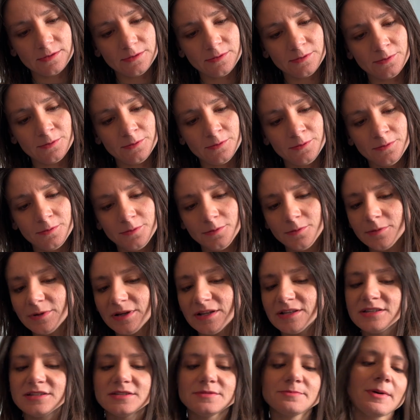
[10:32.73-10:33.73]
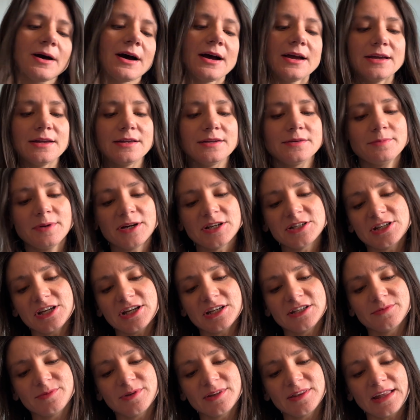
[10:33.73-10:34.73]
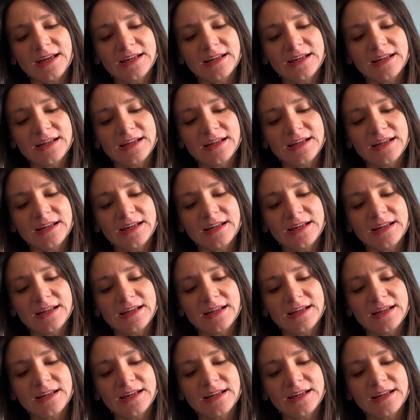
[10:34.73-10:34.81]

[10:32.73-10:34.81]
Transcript: Ooh, inspired by Shakespeare's